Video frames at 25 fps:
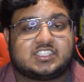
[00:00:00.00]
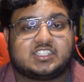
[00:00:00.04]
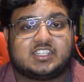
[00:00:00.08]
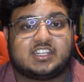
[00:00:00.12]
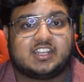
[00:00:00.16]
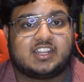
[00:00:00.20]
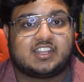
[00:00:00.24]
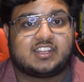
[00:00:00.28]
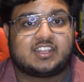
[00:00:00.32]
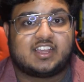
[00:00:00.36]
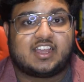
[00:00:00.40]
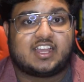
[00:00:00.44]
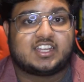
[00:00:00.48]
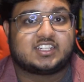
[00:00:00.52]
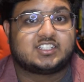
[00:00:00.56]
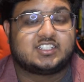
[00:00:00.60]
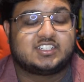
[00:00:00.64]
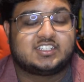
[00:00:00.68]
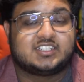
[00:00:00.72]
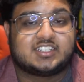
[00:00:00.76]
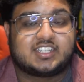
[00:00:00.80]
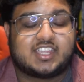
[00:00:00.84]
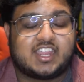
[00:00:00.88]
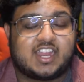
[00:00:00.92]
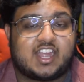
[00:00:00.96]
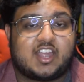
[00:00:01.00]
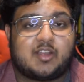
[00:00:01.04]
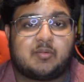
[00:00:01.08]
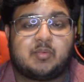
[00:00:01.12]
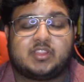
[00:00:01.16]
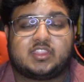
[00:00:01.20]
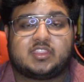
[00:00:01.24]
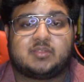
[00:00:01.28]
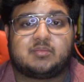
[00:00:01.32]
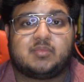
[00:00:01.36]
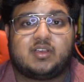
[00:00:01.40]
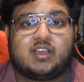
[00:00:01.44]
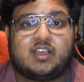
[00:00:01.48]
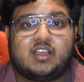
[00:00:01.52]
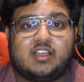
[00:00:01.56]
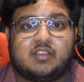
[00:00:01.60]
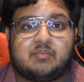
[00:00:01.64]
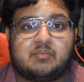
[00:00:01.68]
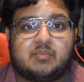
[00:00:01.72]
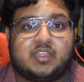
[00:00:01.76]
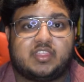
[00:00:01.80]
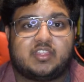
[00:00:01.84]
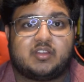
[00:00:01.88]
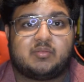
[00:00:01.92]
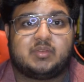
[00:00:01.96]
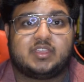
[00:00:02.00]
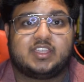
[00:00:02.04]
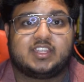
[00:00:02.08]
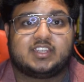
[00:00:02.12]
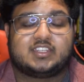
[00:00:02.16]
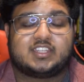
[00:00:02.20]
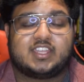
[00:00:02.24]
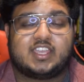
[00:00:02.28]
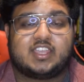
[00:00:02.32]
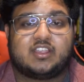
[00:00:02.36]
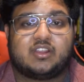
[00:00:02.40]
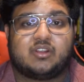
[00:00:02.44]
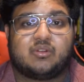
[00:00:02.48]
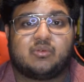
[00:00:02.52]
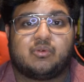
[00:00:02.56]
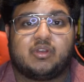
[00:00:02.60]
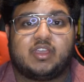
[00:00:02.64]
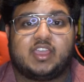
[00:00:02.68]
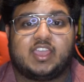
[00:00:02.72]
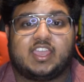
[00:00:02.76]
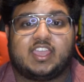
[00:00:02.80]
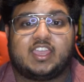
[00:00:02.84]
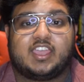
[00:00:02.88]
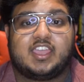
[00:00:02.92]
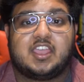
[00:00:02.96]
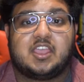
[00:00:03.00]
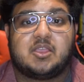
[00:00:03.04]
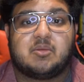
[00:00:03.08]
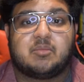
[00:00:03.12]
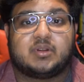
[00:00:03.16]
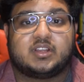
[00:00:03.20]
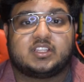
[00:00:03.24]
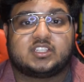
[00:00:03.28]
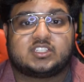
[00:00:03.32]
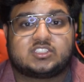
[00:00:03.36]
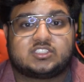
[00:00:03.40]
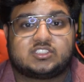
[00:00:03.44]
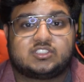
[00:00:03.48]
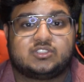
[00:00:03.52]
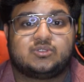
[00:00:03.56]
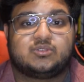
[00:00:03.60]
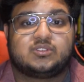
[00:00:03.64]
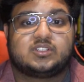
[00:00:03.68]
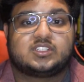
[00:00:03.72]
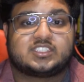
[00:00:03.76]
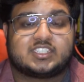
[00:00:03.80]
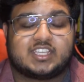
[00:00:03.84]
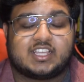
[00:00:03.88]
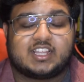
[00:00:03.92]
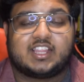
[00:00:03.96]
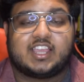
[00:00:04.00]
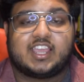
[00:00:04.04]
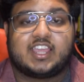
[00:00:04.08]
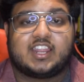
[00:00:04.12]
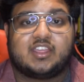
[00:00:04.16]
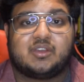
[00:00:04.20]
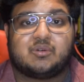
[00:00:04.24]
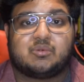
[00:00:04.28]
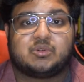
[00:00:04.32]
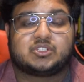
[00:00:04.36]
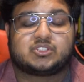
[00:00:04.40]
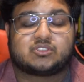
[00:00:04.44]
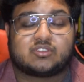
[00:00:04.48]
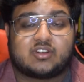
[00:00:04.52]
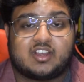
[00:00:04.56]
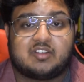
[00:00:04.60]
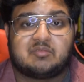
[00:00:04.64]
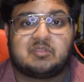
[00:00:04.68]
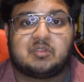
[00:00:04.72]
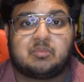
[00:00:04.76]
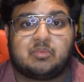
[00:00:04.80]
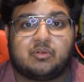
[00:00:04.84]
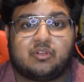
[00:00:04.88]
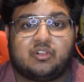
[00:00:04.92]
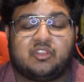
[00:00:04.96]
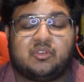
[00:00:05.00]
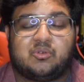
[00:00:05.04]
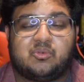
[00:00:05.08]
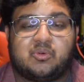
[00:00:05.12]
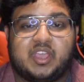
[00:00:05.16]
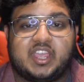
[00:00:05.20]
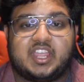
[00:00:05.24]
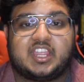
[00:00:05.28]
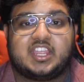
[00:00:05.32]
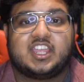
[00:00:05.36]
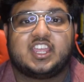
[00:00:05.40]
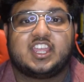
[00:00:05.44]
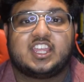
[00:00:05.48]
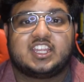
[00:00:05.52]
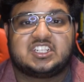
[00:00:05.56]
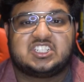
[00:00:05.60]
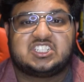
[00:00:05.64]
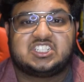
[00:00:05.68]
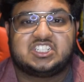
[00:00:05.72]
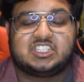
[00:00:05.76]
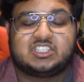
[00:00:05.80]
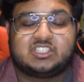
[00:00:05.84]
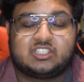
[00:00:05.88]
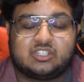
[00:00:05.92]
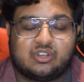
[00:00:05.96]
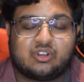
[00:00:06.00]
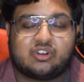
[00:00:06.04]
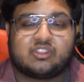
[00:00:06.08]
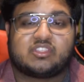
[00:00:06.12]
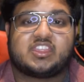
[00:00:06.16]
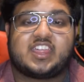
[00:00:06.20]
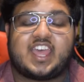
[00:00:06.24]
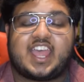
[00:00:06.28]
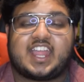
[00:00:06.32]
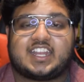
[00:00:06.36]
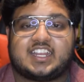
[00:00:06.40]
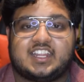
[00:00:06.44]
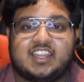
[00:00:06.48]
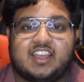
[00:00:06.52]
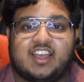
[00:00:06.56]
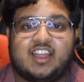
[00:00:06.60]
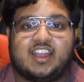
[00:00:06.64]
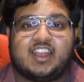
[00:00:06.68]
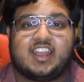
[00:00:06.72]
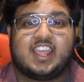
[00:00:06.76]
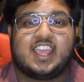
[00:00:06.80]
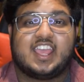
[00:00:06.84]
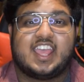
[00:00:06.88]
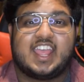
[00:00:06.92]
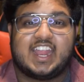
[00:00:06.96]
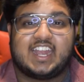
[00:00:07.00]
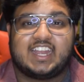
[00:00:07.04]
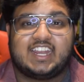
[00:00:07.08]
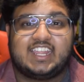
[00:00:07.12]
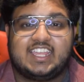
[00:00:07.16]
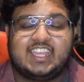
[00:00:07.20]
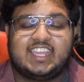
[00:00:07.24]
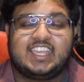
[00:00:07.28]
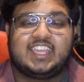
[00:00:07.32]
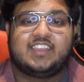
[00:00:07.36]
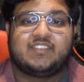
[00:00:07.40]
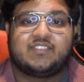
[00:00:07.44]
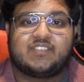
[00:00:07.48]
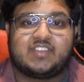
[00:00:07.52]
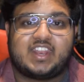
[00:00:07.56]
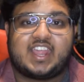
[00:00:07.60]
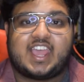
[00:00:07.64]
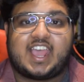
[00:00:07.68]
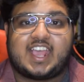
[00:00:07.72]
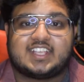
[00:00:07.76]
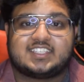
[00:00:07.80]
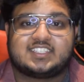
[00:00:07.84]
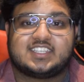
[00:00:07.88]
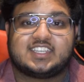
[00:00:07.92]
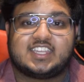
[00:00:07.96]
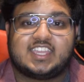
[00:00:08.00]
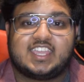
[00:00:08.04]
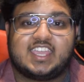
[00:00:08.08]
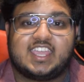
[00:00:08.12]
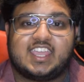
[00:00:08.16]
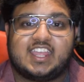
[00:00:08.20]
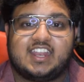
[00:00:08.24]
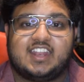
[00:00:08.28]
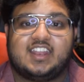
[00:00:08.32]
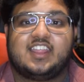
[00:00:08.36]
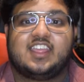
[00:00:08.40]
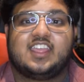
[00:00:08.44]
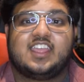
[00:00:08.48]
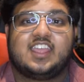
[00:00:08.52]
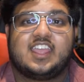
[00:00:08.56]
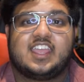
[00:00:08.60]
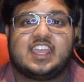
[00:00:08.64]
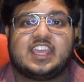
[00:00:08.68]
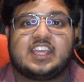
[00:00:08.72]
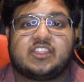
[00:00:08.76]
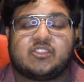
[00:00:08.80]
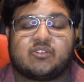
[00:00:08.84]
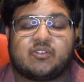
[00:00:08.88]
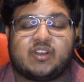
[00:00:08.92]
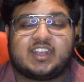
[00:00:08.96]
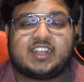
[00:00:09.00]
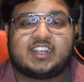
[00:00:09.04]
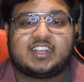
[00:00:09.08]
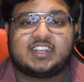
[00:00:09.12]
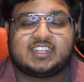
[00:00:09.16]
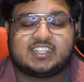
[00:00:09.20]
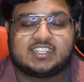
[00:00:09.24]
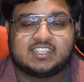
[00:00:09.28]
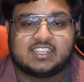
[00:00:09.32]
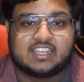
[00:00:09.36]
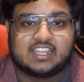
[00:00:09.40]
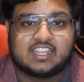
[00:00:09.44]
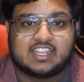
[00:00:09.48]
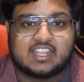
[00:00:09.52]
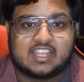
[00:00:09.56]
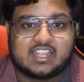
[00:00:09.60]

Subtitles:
Natasha didn't care about the mother being taken away, but as soon as Yelena was trying to be pulled away, she took that gun and even as a kid threatened to